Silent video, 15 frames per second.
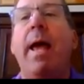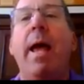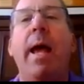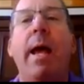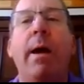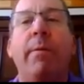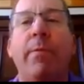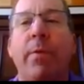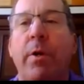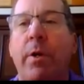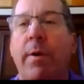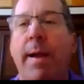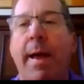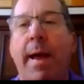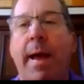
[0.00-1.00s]

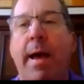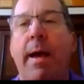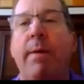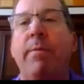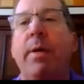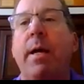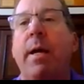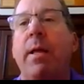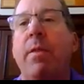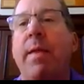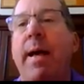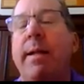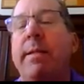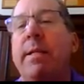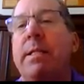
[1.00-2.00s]
ever have
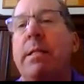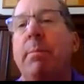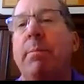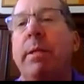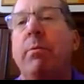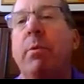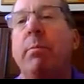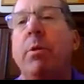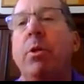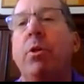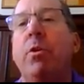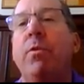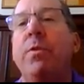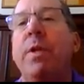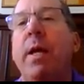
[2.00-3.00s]
that discipline
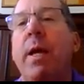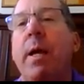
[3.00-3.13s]
removed,